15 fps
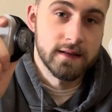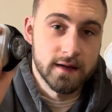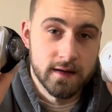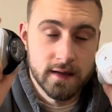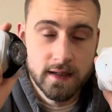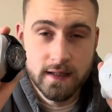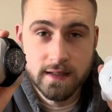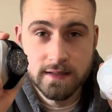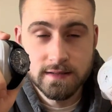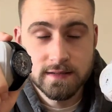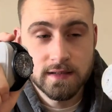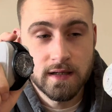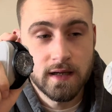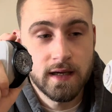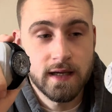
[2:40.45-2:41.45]
There
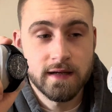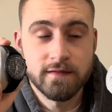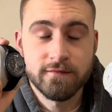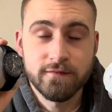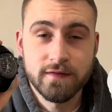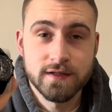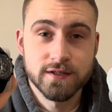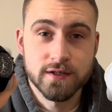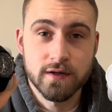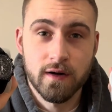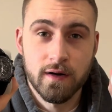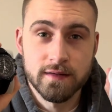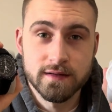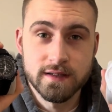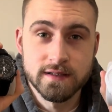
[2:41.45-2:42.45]
is a hidden feature
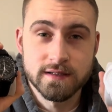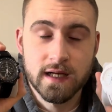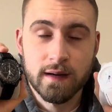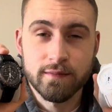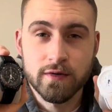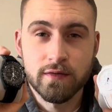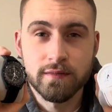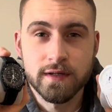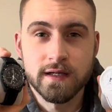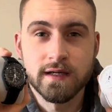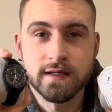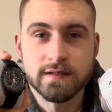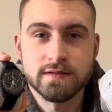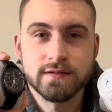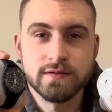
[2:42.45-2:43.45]
on these that I'm going to be
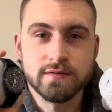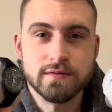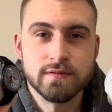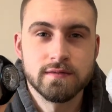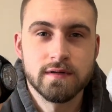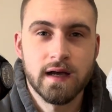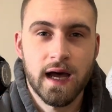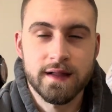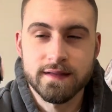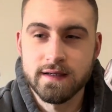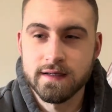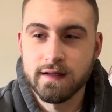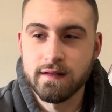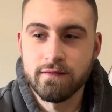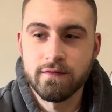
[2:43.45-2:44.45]
getting to at the
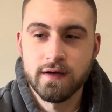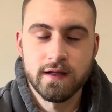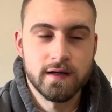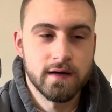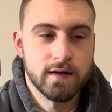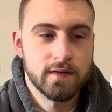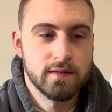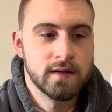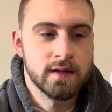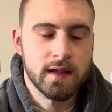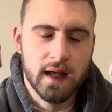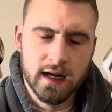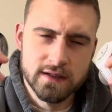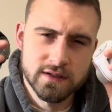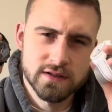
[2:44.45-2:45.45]
end of the video
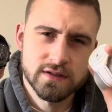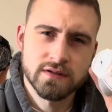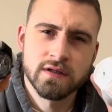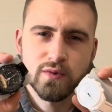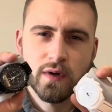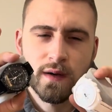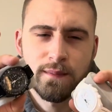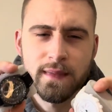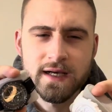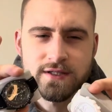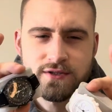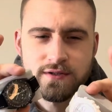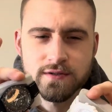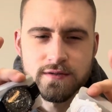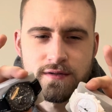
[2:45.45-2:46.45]
that I just want to make
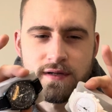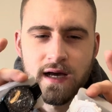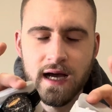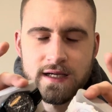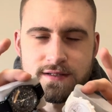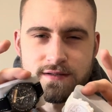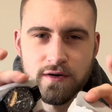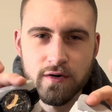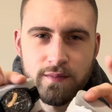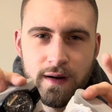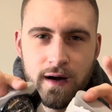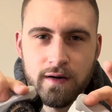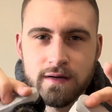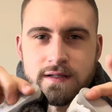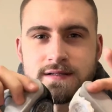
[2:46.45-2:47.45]
sure you guys know
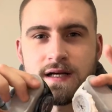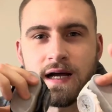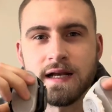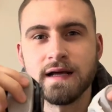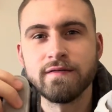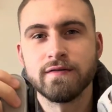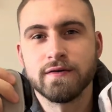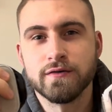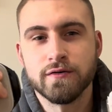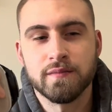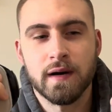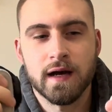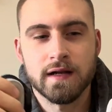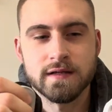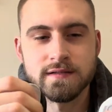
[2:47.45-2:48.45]
about, because I never knew
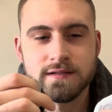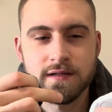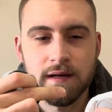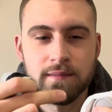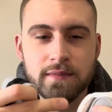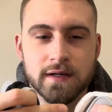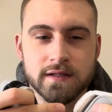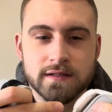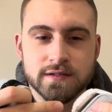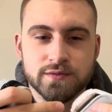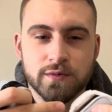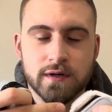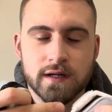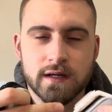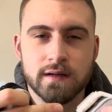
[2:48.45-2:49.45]
about it until I picked this
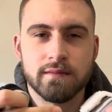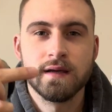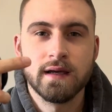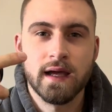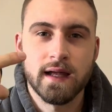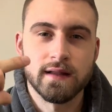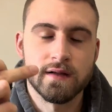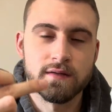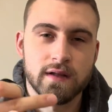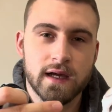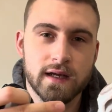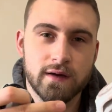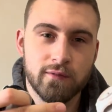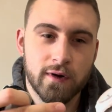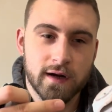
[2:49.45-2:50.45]
one up and the
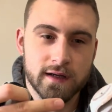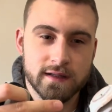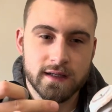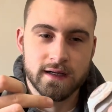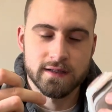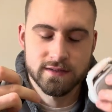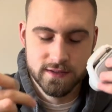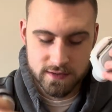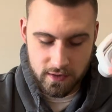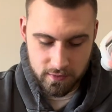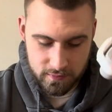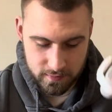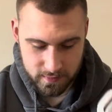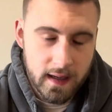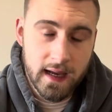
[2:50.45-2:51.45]
lady working there
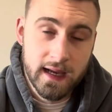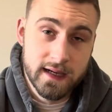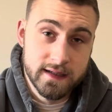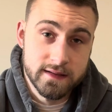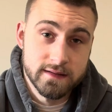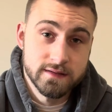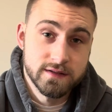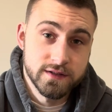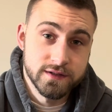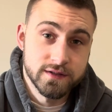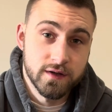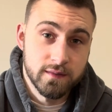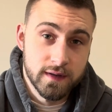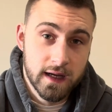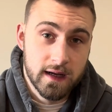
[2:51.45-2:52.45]
showed me, and she
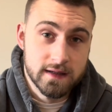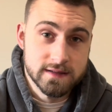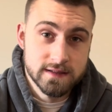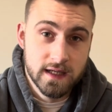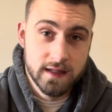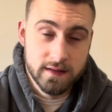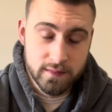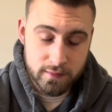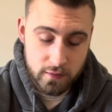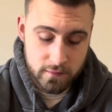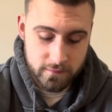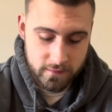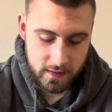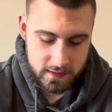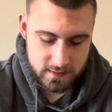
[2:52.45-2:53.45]
showed me how to set the moon
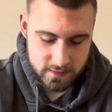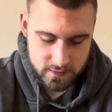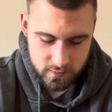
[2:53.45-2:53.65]
phase as